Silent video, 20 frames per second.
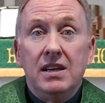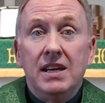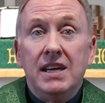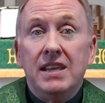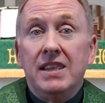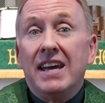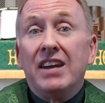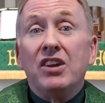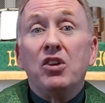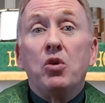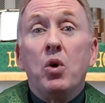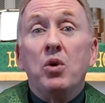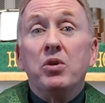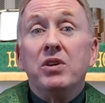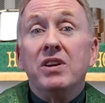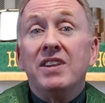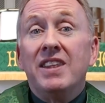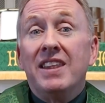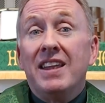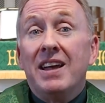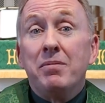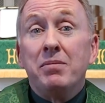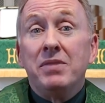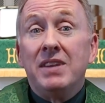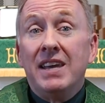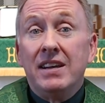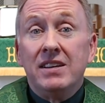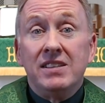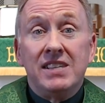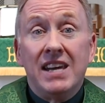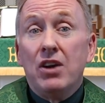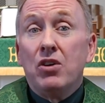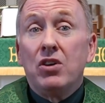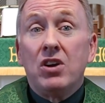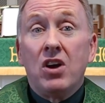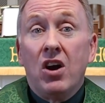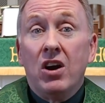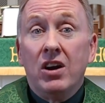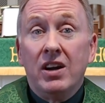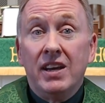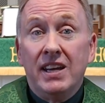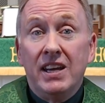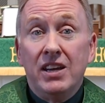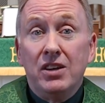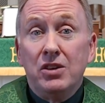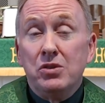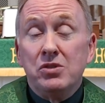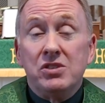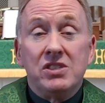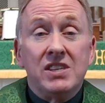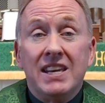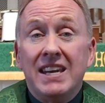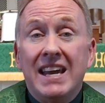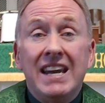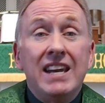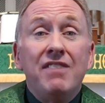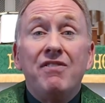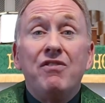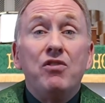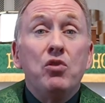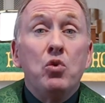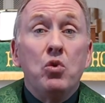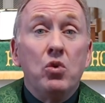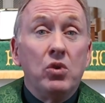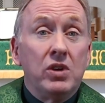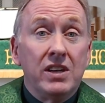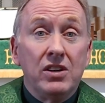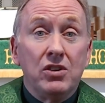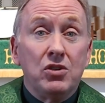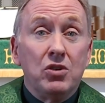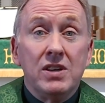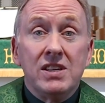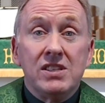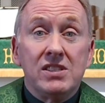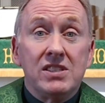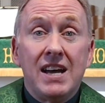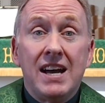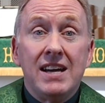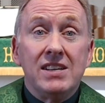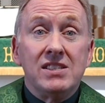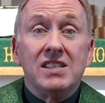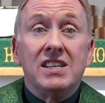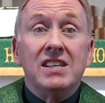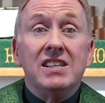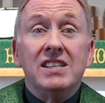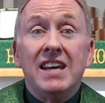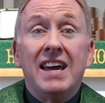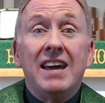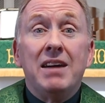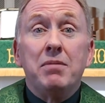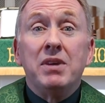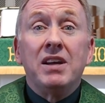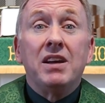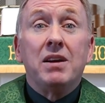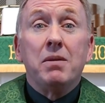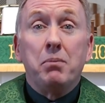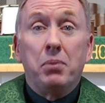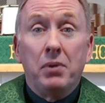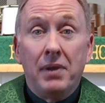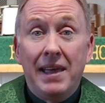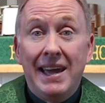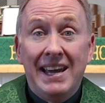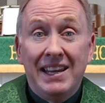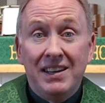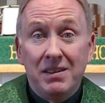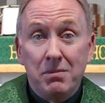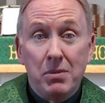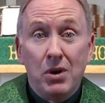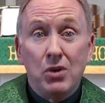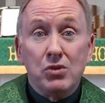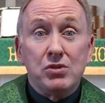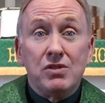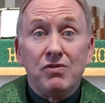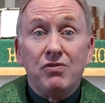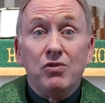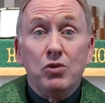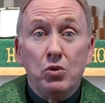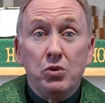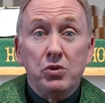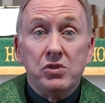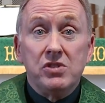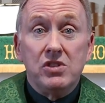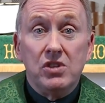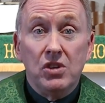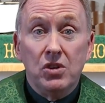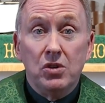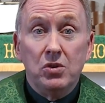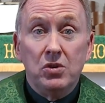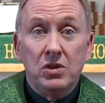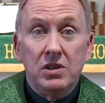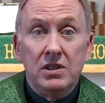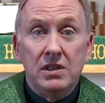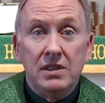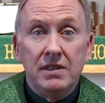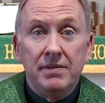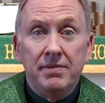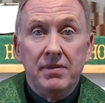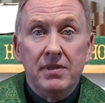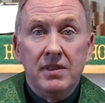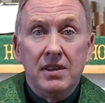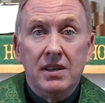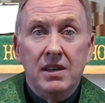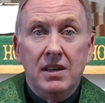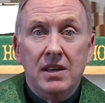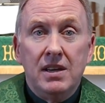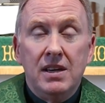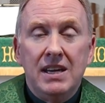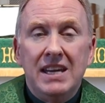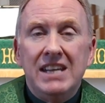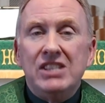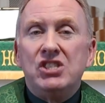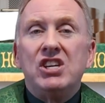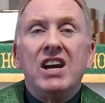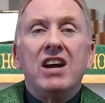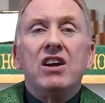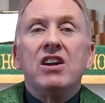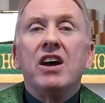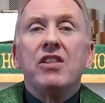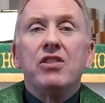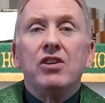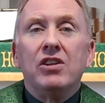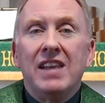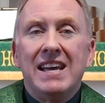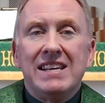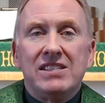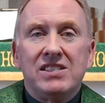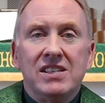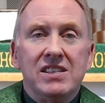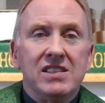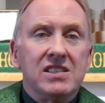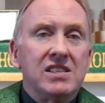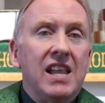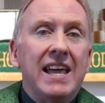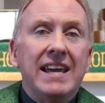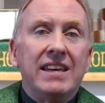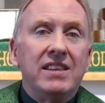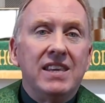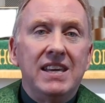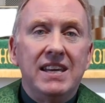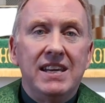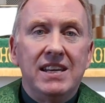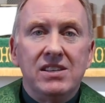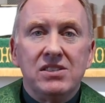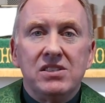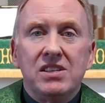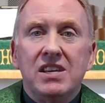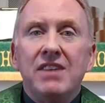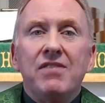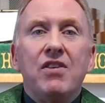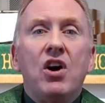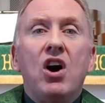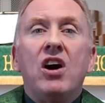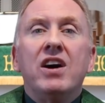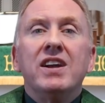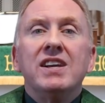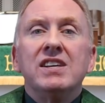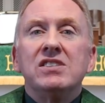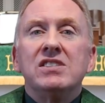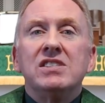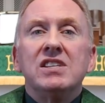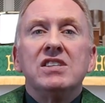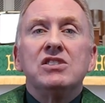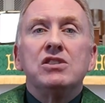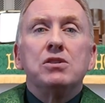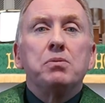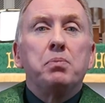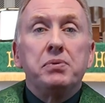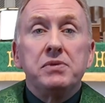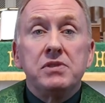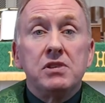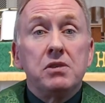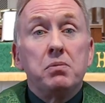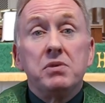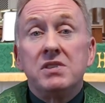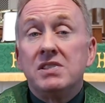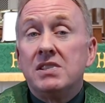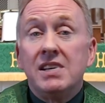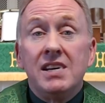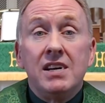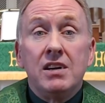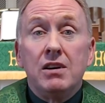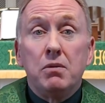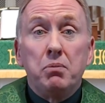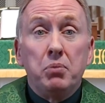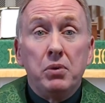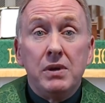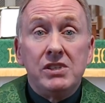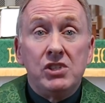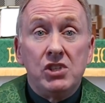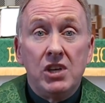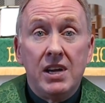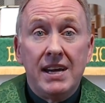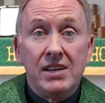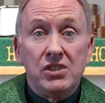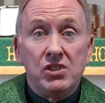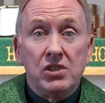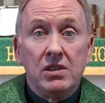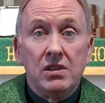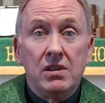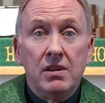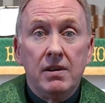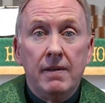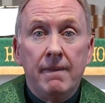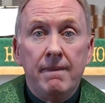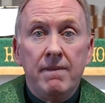He then quoted to them Dale Carnegie, who said, "Any fool can criticize, condemn, and complain, and most fools do." He shared other lessons like these. Give honest and sincere appreciation.